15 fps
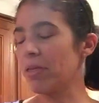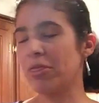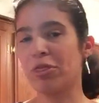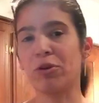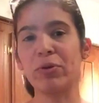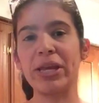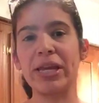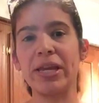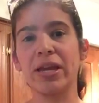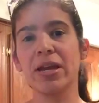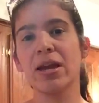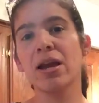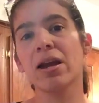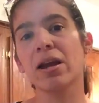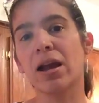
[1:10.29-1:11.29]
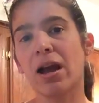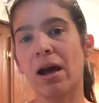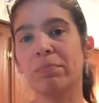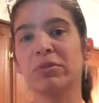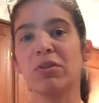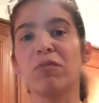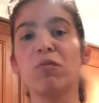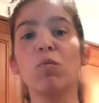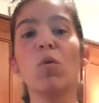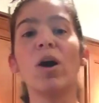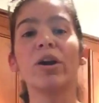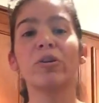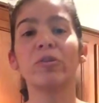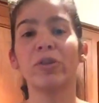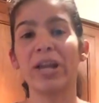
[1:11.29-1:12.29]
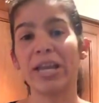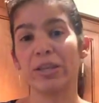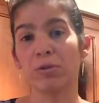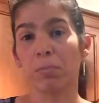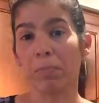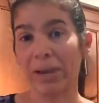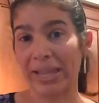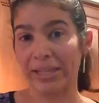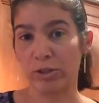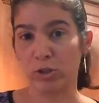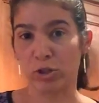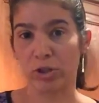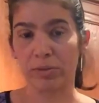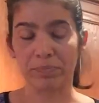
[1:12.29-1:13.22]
3 cups of water in your blender.